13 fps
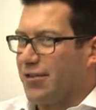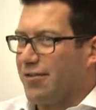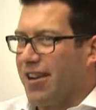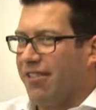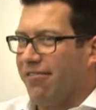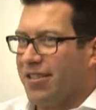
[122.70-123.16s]

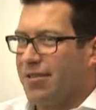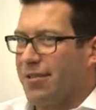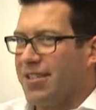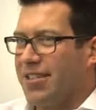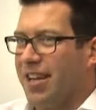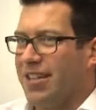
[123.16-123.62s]
Korea in
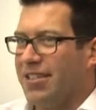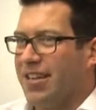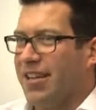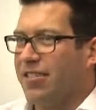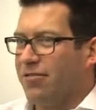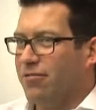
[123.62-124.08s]

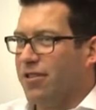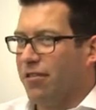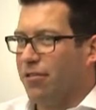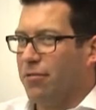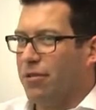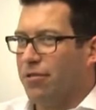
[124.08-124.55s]
2018 and
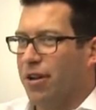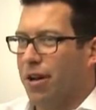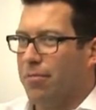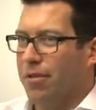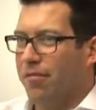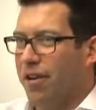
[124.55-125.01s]
also the World
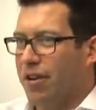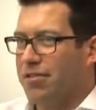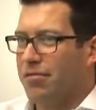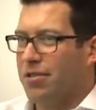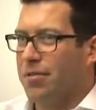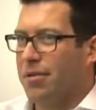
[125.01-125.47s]
Cup in
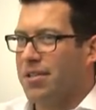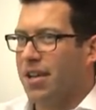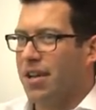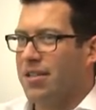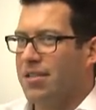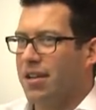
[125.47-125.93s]
Russia in
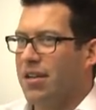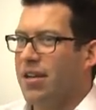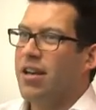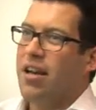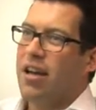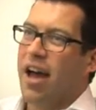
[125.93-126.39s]
2018,
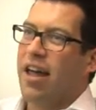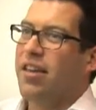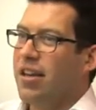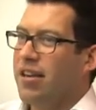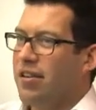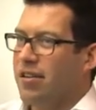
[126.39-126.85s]
and
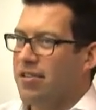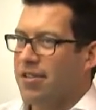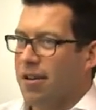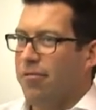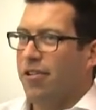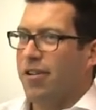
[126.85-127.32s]
then the
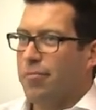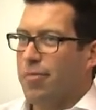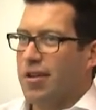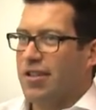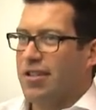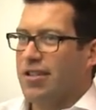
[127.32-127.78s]
Summer
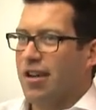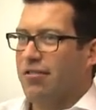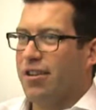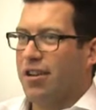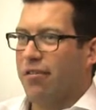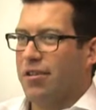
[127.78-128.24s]
Olympics in
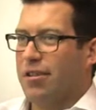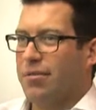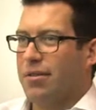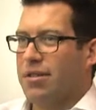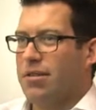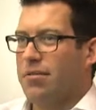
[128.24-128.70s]
Tokyo in
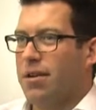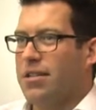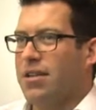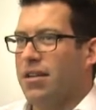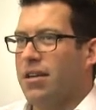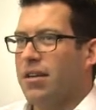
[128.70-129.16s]

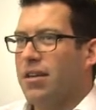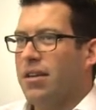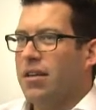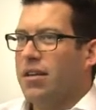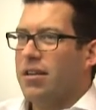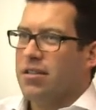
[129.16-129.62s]
2020.
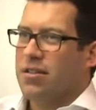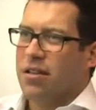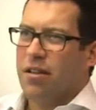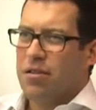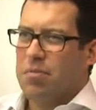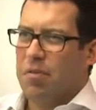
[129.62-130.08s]

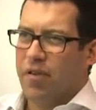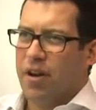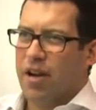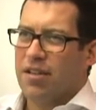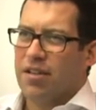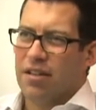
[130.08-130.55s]
So those
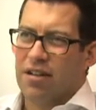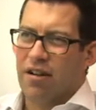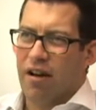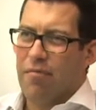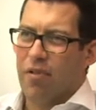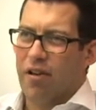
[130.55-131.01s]
provide a
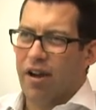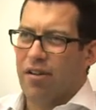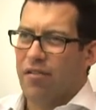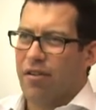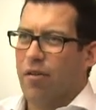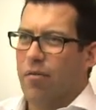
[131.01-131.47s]

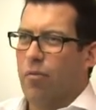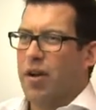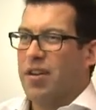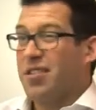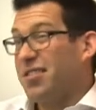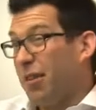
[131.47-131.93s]
timeline
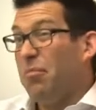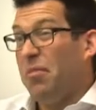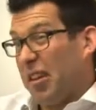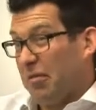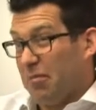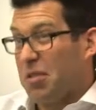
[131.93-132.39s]
when
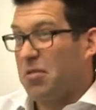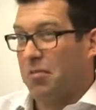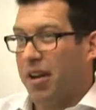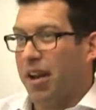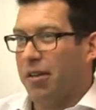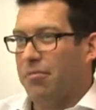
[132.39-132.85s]
something which will
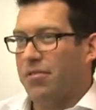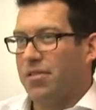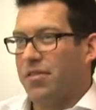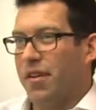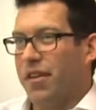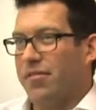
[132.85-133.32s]
be labelled
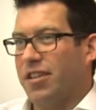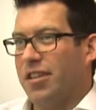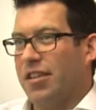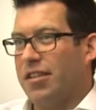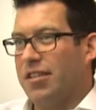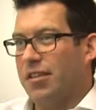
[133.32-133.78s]
as 5G
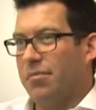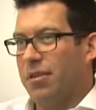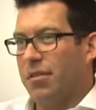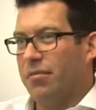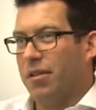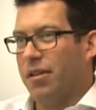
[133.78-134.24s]
needs to
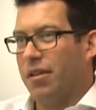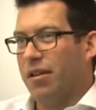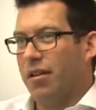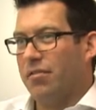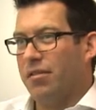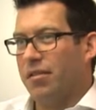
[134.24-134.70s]
be within
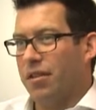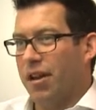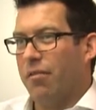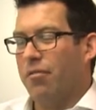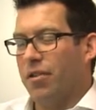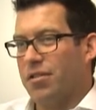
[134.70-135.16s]
the
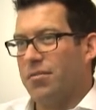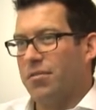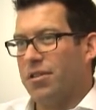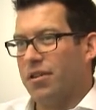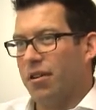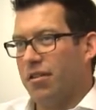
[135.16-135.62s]
networks
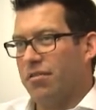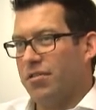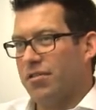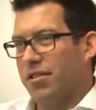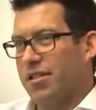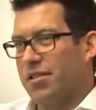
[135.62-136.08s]
which are going to
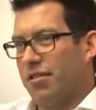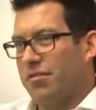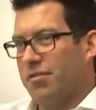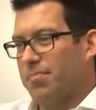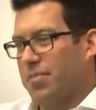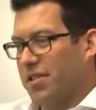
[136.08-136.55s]
address
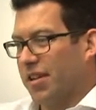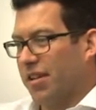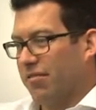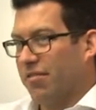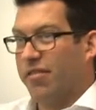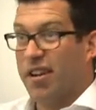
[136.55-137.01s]
those
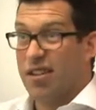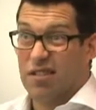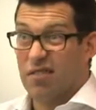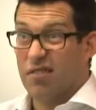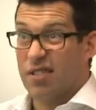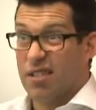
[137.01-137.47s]
particular
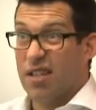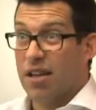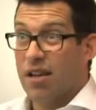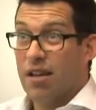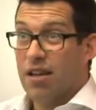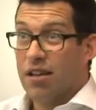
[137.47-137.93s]
events, and
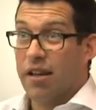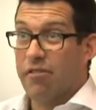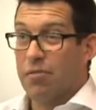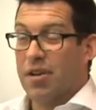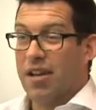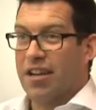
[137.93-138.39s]
obviously they
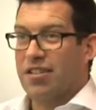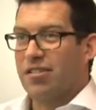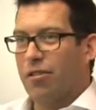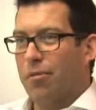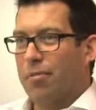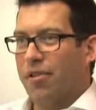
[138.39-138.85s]
will be
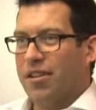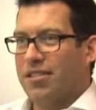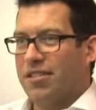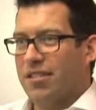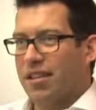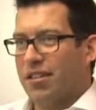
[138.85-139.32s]
national
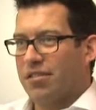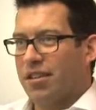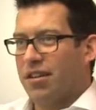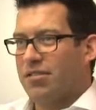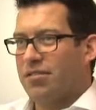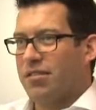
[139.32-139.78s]
operators in those
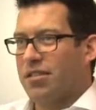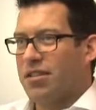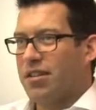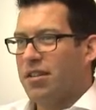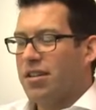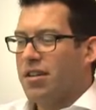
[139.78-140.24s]

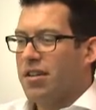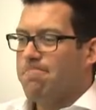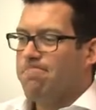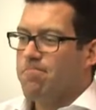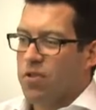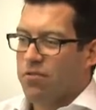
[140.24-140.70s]
countries.
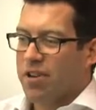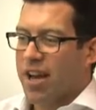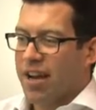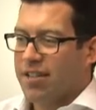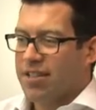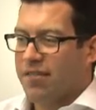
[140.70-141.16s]
The
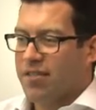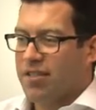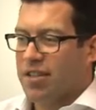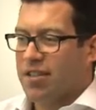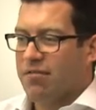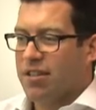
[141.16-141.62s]
reality of the
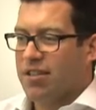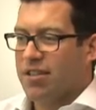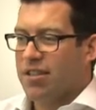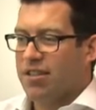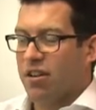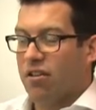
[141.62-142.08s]

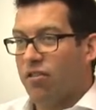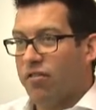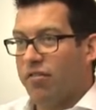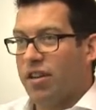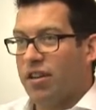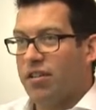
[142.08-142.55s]
situation is a lot
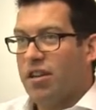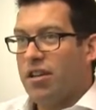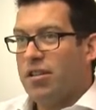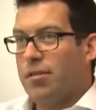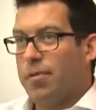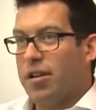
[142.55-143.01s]
of
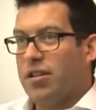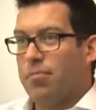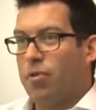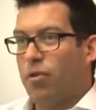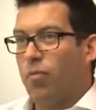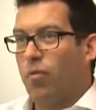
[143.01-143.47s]
it depends
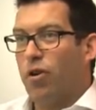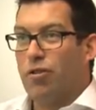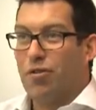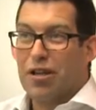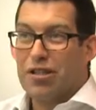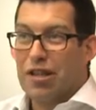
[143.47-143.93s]
upon what
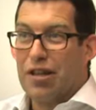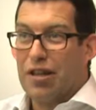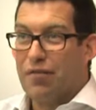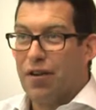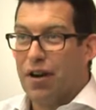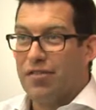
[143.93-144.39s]
you actually
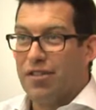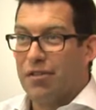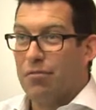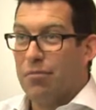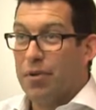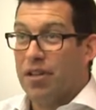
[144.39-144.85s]
think 5G
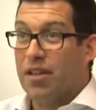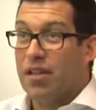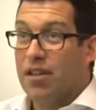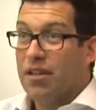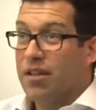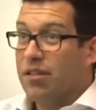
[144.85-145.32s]
will
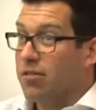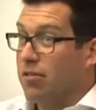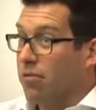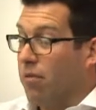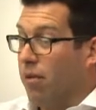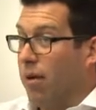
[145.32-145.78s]
be.
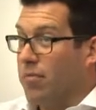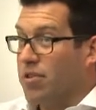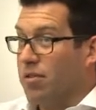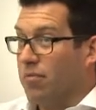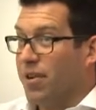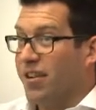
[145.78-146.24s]
The
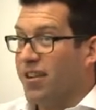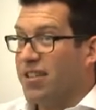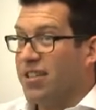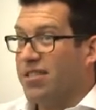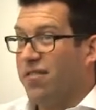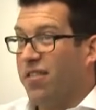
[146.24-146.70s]
requirements that we
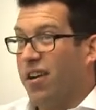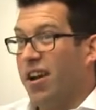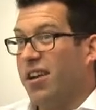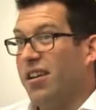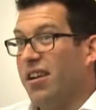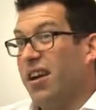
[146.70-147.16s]

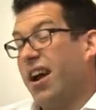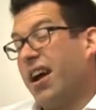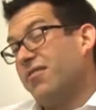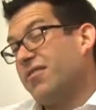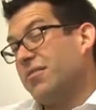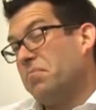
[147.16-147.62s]
identify
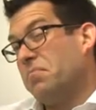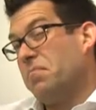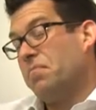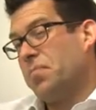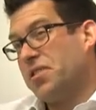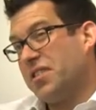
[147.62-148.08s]
have
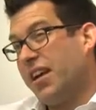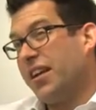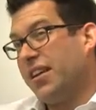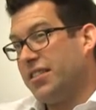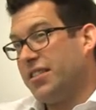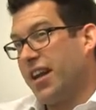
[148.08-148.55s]
some
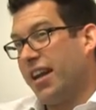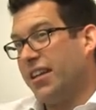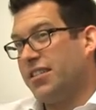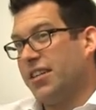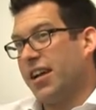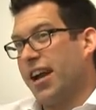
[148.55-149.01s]
particularly
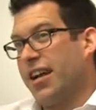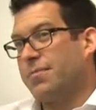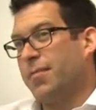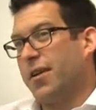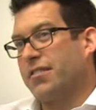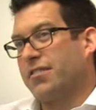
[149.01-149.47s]
challenging
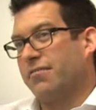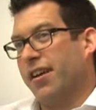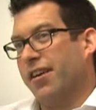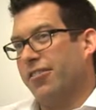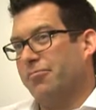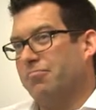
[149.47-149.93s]
aspects
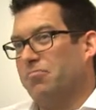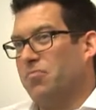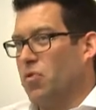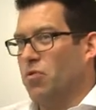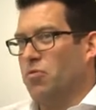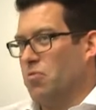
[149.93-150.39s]
around
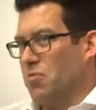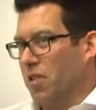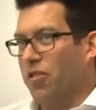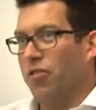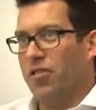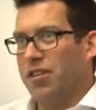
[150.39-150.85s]
them,
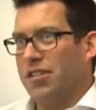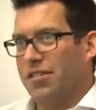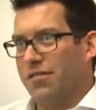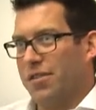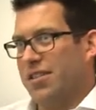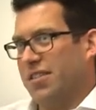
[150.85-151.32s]
not
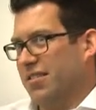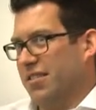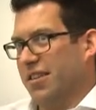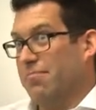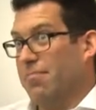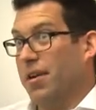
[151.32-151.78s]
least of which is
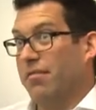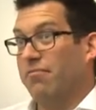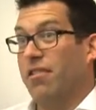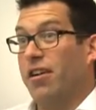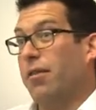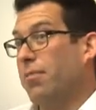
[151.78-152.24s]
that they butt
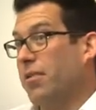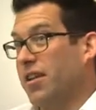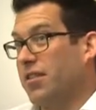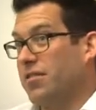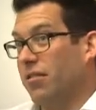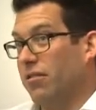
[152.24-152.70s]
right up
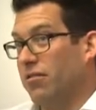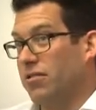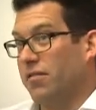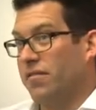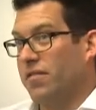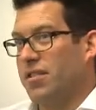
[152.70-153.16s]
against the
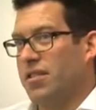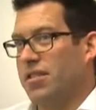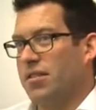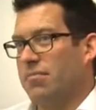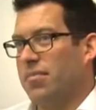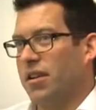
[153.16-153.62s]
laws of
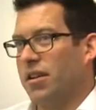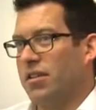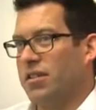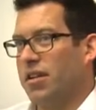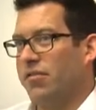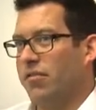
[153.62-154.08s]
physics in being
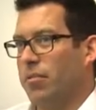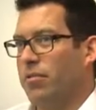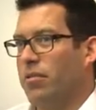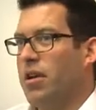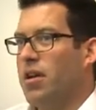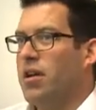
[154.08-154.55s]

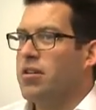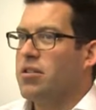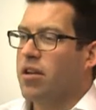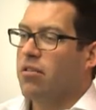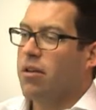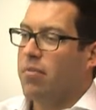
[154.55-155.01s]
achievable.
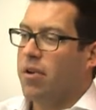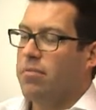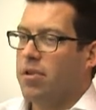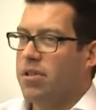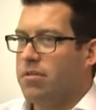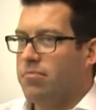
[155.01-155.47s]
So there may
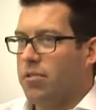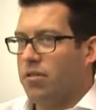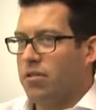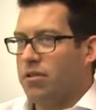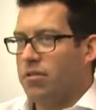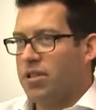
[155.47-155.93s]
be some
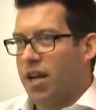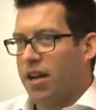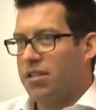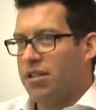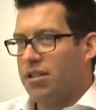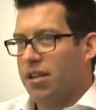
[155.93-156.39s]
new
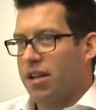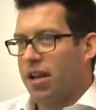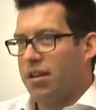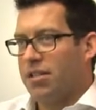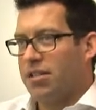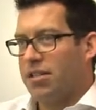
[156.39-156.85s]
challenges that
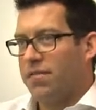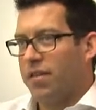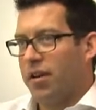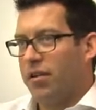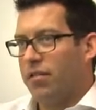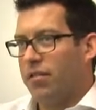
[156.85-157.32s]
get
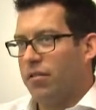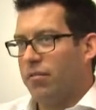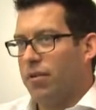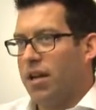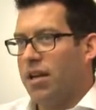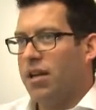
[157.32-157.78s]
identified along the
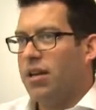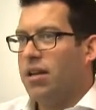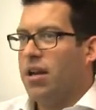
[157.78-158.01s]
way,